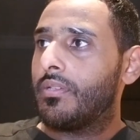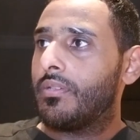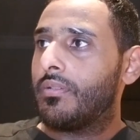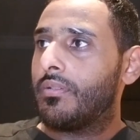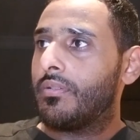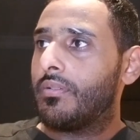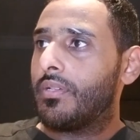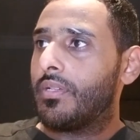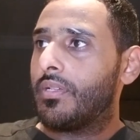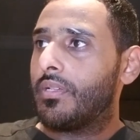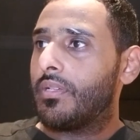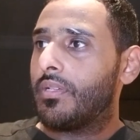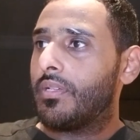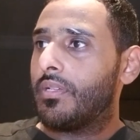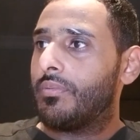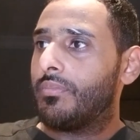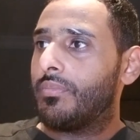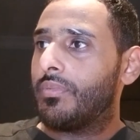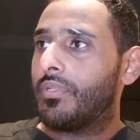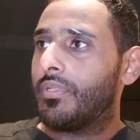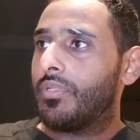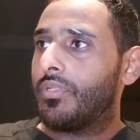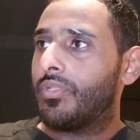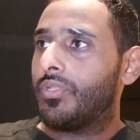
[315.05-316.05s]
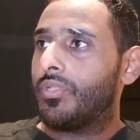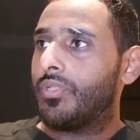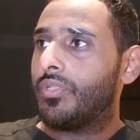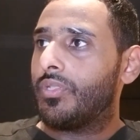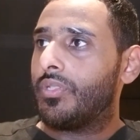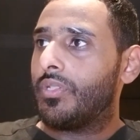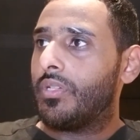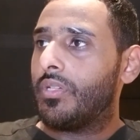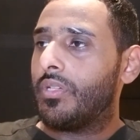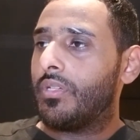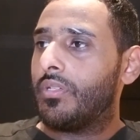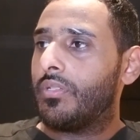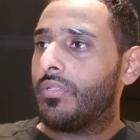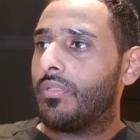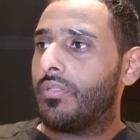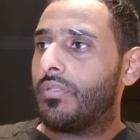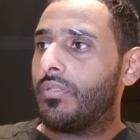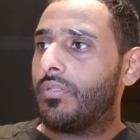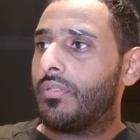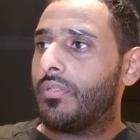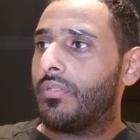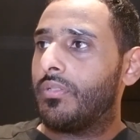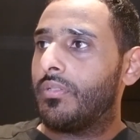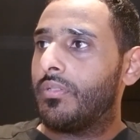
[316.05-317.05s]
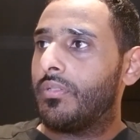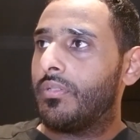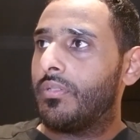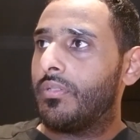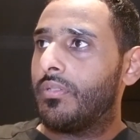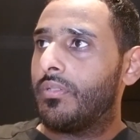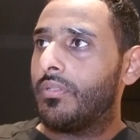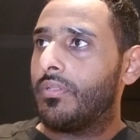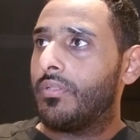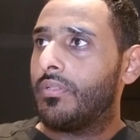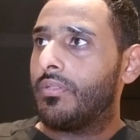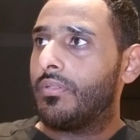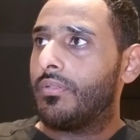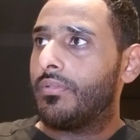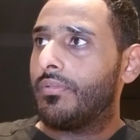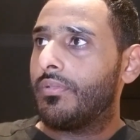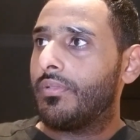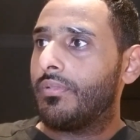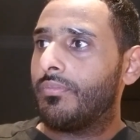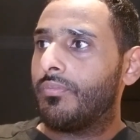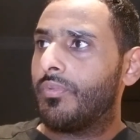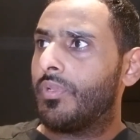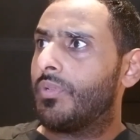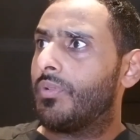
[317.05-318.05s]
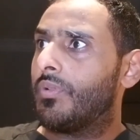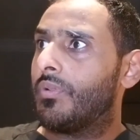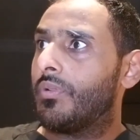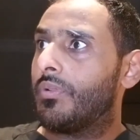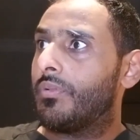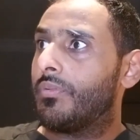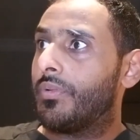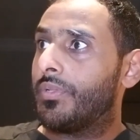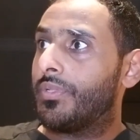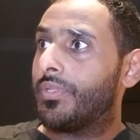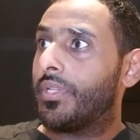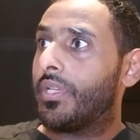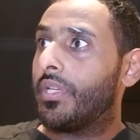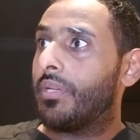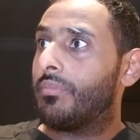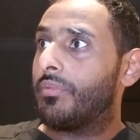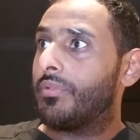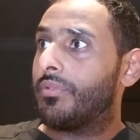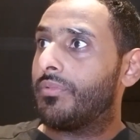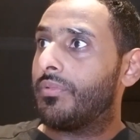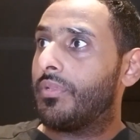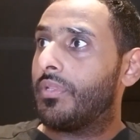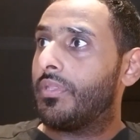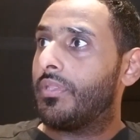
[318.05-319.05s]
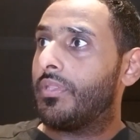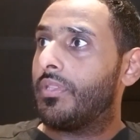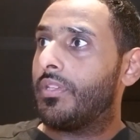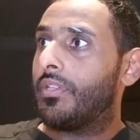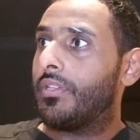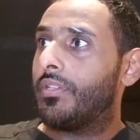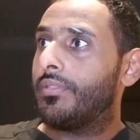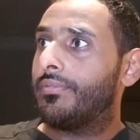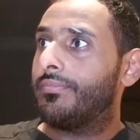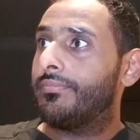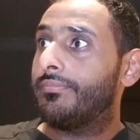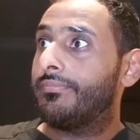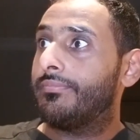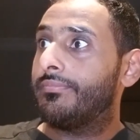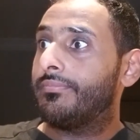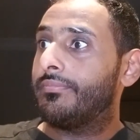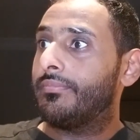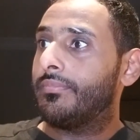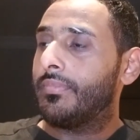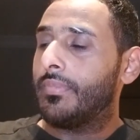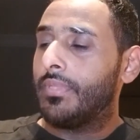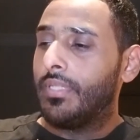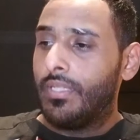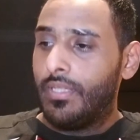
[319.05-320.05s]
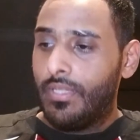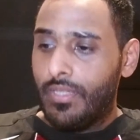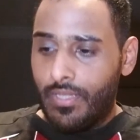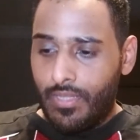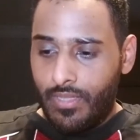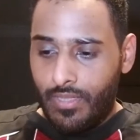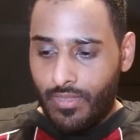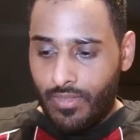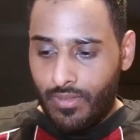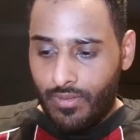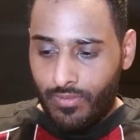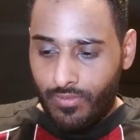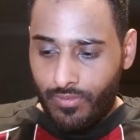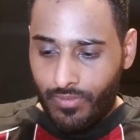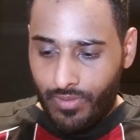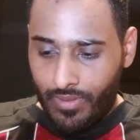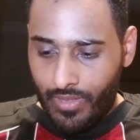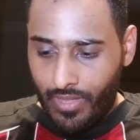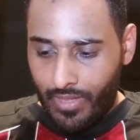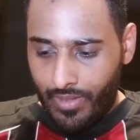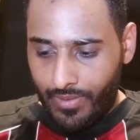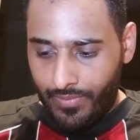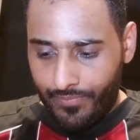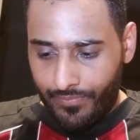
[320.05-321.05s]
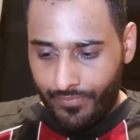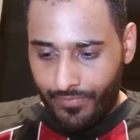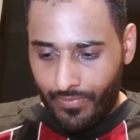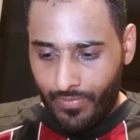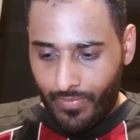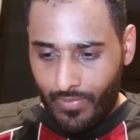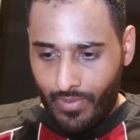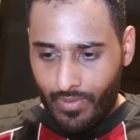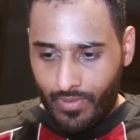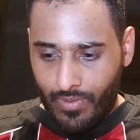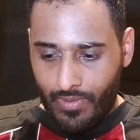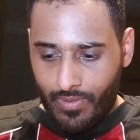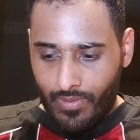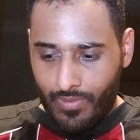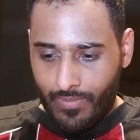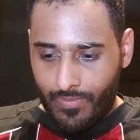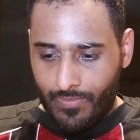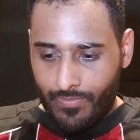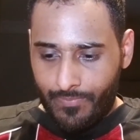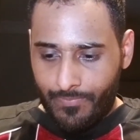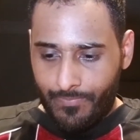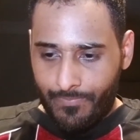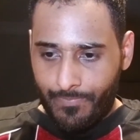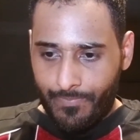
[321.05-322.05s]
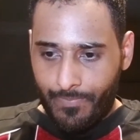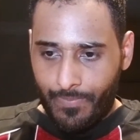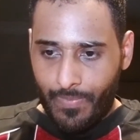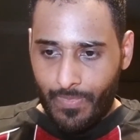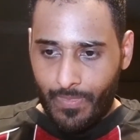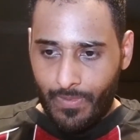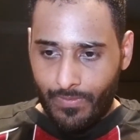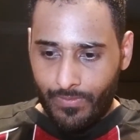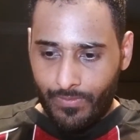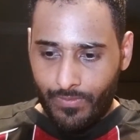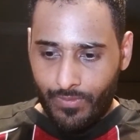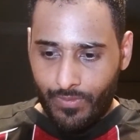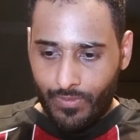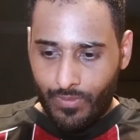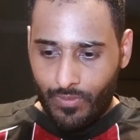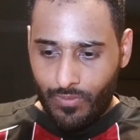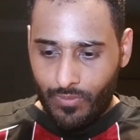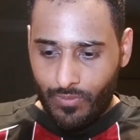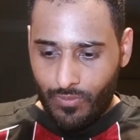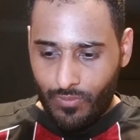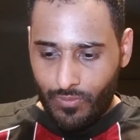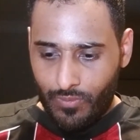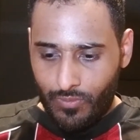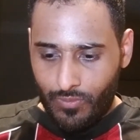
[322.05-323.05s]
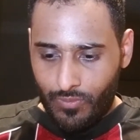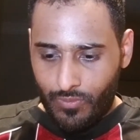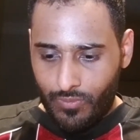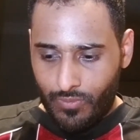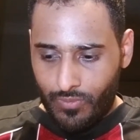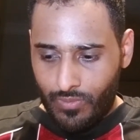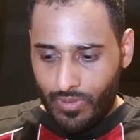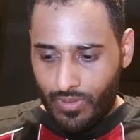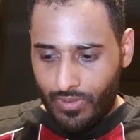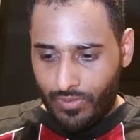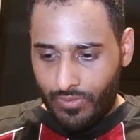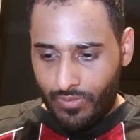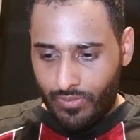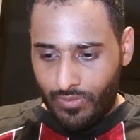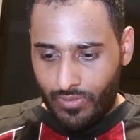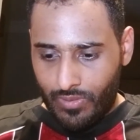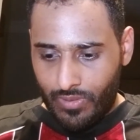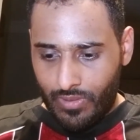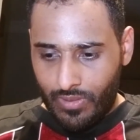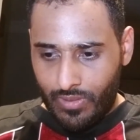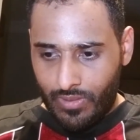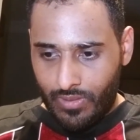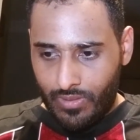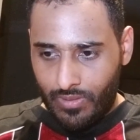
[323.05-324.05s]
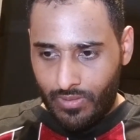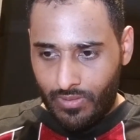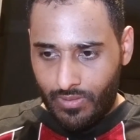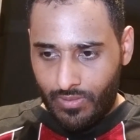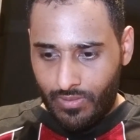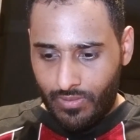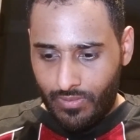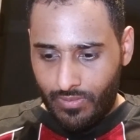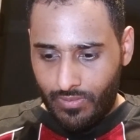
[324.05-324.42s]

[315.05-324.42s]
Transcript: All right, got me in the shot. Where do I look? Where's the camera's right there? Okay, so let's look at it.